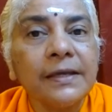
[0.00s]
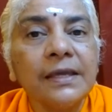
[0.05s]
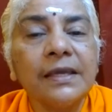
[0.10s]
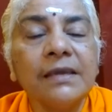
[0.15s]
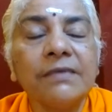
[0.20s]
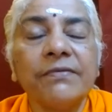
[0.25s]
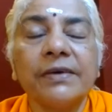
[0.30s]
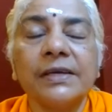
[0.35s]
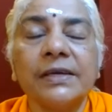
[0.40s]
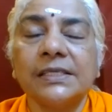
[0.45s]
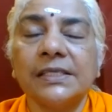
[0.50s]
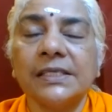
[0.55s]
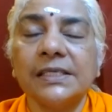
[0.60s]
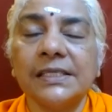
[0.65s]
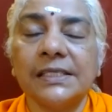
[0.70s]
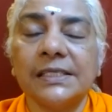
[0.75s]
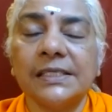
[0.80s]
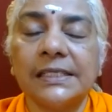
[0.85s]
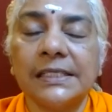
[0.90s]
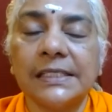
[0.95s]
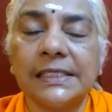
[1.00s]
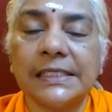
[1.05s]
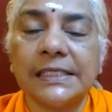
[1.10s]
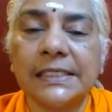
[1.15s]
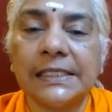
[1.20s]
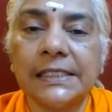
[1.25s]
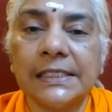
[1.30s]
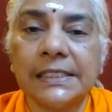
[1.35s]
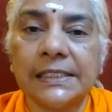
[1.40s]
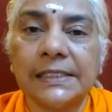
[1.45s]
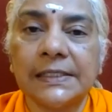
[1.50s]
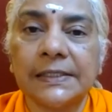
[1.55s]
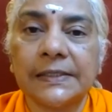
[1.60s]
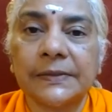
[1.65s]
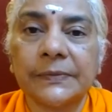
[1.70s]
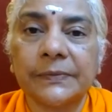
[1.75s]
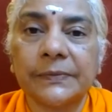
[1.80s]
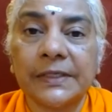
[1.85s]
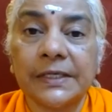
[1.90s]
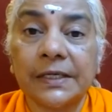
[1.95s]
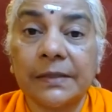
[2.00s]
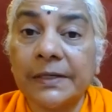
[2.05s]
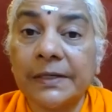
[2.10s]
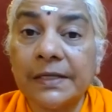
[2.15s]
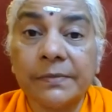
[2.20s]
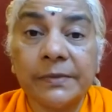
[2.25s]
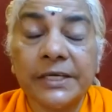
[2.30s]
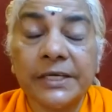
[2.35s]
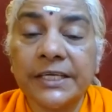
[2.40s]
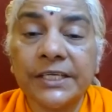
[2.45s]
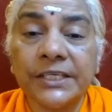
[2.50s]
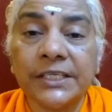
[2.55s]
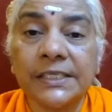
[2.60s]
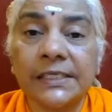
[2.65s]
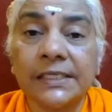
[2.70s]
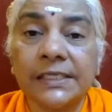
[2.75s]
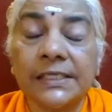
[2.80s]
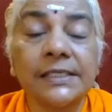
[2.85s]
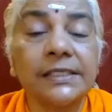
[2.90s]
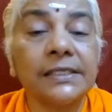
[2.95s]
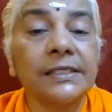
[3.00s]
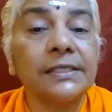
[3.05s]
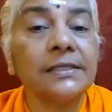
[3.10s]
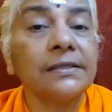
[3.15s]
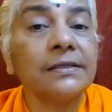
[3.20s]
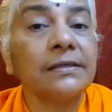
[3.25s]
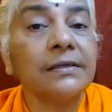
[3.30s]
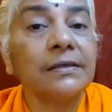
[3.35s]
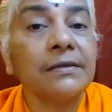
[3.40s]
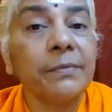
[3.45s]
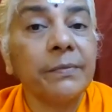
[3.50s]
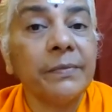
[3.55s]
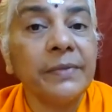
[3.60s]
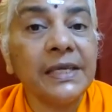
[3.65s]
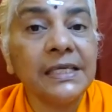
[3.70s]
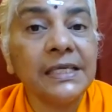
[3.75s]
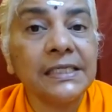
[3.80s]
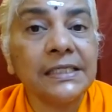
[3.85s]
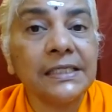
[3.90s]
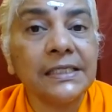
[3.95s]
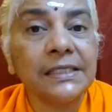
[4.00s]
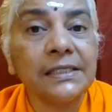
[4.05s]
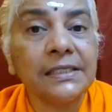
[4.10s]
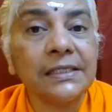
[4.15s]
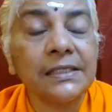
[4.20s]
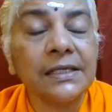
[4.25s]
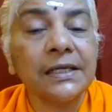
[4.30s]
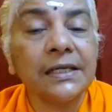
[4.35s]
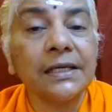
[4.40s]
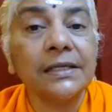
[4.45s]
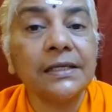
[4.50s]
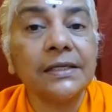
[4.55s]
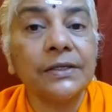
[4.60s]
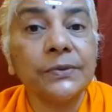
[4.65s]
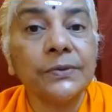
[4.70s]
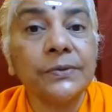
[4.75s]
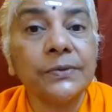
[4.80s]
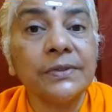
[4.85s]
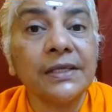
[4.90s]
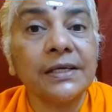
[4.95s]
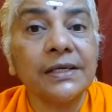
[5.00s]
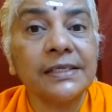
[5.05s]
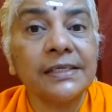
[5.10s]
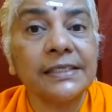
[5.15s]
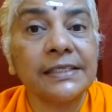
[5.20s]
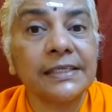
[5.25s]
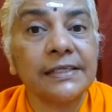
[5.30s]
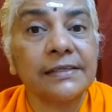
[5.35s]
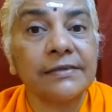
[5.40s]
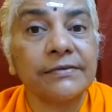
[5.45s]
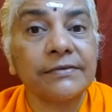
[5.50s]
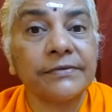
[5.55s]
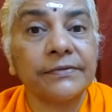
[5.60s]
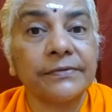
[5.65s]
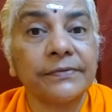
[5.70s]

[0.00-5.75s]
If I just sit still, Ramana Maharishi says, be still and know thyself.